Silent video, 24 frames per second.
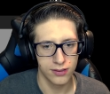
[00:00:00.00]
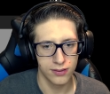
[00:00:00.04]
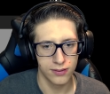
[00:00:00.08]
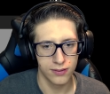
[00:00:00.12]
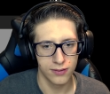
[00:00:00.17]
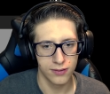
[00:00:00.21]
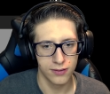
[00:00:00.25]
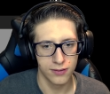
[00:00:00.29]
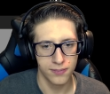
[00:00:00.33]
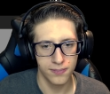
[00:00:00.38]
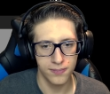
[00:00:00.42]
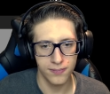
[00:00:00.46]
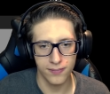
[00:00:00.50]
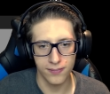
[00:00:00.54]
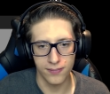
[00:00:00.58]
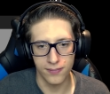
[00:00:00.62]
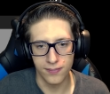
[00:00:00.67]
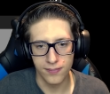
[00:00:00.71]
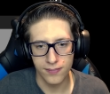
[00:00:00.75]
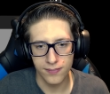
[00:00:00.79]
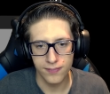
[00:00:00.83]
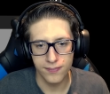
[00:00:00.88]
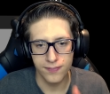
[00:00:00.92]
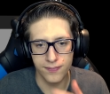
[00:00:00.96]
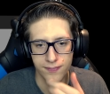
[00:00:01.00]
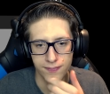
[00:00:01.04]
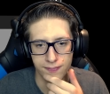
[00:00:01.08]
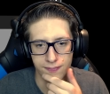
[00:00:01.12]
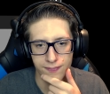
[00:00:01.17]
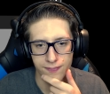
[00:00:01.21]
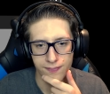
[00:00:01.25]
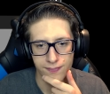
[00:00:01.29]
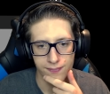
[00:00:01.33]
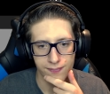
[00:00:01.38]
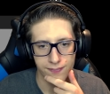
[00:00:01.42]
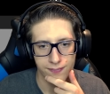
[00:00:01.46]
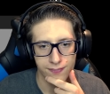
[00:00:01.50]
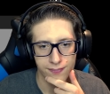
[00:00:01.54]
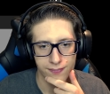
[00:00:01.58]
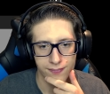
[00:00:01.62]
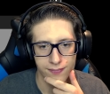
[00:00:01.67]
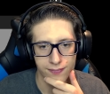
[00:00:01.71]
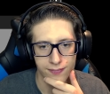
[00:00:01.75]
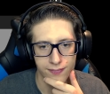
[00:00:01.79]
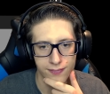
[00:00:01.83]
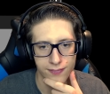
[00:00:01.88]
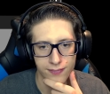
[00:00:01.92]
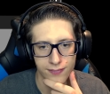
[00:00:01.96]

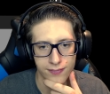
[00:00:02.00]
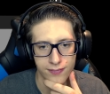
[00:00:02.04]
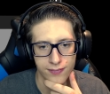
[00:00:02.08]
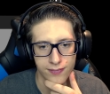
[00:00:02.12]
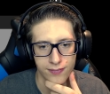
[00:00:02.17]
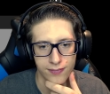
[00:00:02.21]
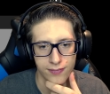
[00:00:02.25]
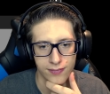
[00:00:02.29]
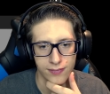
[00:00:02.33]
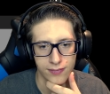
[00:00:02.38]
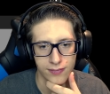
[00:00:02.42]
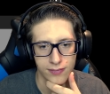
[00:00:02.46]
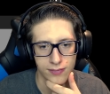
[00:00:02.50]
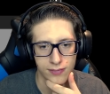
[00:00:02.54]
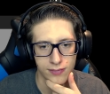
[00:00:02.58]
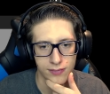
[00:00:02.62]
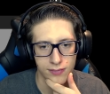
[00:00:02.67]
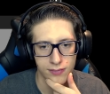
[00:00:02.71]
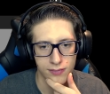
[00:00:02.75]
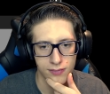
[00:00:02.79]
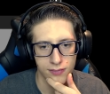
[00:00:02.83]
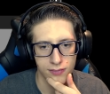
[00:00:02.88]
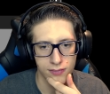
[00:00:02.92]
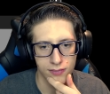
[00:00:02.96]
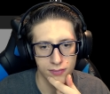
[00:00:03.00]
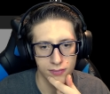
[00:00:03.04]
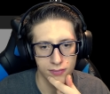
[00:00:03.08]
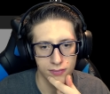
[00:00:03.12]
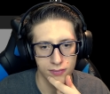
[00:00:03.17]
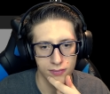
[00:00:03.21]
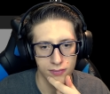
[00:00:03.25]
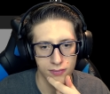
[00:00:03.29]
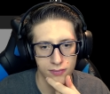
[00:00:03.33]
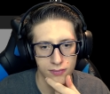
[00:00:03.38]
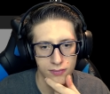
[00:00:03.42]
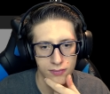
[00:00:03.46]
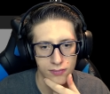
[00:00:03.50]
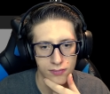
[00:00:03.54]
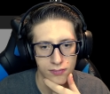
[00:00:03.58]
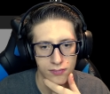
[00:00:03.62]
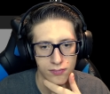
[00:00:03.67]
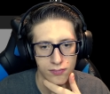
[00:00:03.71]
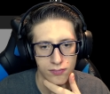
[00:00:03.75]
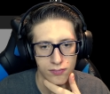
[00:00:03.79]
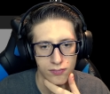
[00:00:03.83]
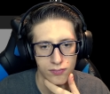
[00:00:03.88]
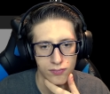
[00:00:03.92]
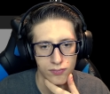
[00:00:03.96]

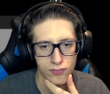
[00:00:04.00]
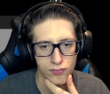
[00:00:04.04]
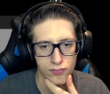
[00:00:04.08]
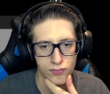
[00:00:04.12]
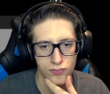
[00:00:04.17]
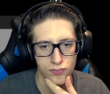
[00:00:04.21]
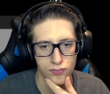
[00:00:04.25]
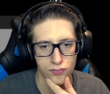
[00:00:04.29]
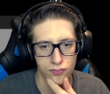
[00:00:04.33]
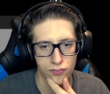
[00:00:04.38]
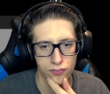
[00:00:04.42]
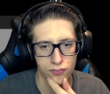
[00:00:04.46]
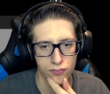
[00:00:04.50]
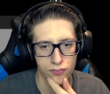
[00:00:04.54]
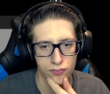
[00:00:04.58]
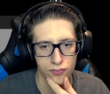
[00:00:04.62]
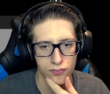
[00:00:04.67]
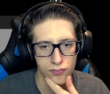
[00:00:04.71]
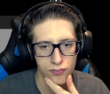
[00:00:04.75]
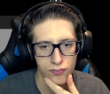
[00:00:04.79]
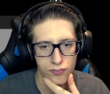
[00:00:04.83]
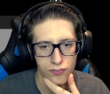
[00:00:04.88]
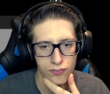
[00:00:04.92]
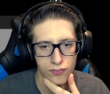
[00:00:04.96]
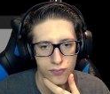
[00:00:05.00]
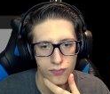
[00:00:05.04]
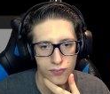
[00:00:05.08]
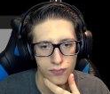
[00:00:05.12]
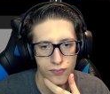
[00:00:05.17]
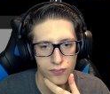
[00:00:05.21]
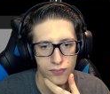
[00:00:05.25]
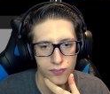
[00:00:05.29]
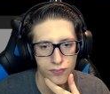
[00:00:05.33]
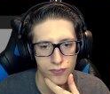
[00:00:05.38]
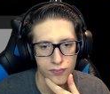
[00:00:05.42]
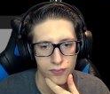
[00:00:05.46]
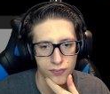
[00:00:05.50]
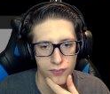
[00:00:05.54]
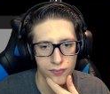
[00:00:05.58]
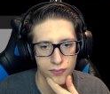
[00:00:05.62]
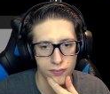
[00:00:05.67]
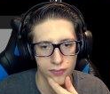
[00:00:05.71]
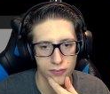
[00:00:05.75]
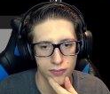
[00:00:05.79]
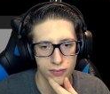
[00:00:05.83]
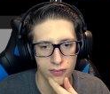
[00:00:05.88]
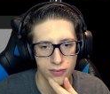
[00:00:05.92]
(silence)